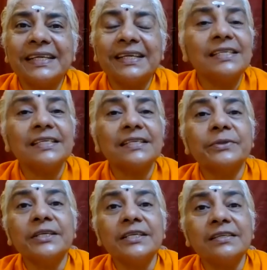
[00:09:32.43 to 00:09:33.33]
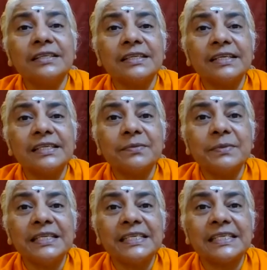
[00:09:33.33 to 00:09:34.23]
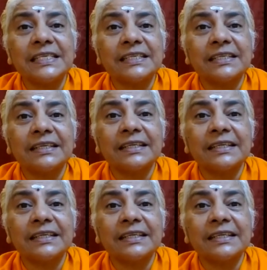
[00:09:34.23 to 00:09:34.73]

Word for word: He is awarded as a minister.